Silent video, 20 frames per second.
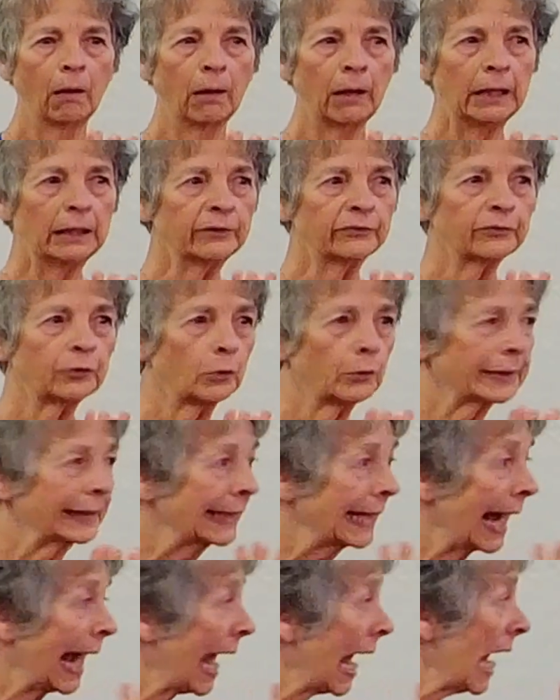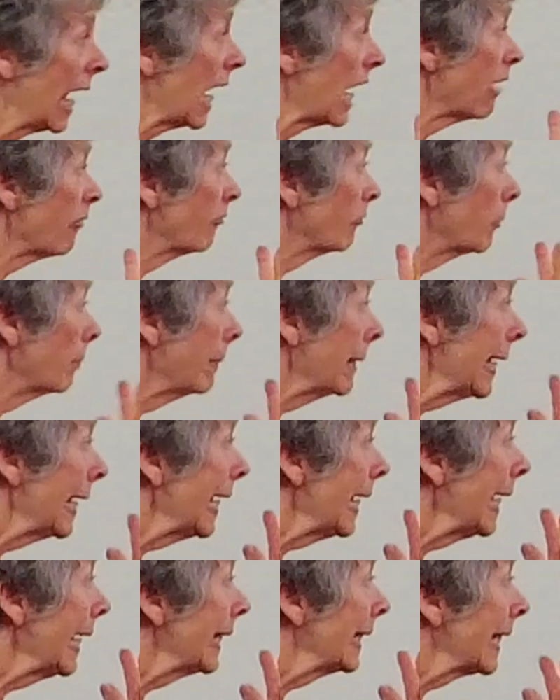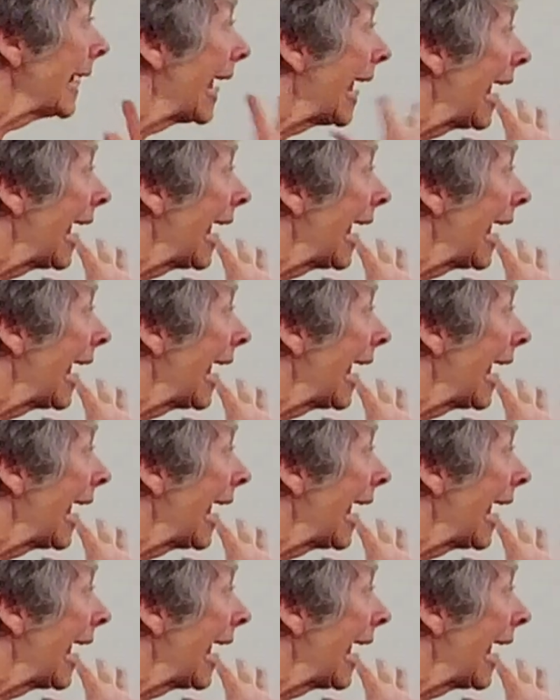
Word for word: it's okay for me to